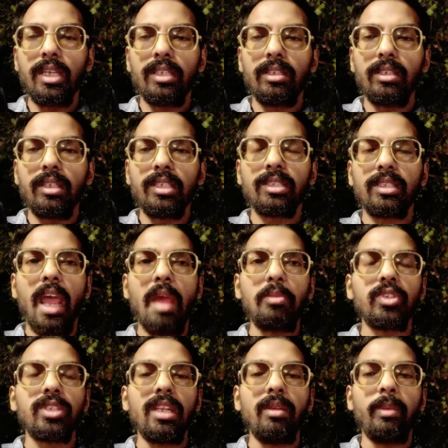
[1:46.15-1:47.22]
it's time to
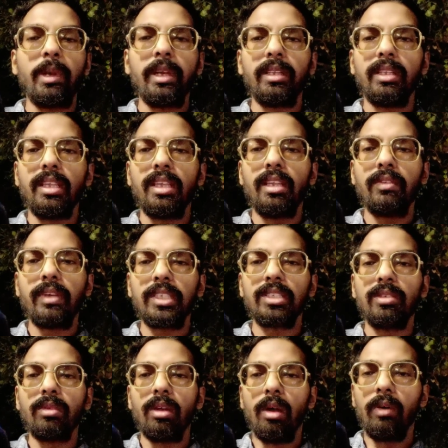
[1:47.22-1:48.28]
celebrate the
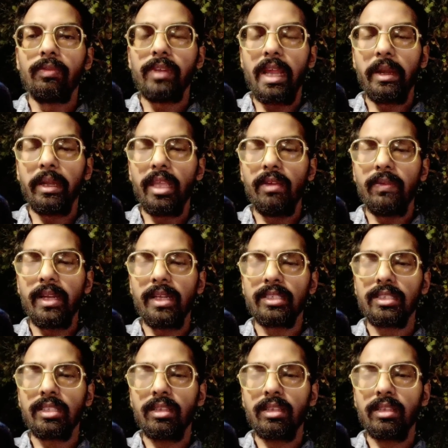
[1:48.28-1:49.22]
Festival of Light events.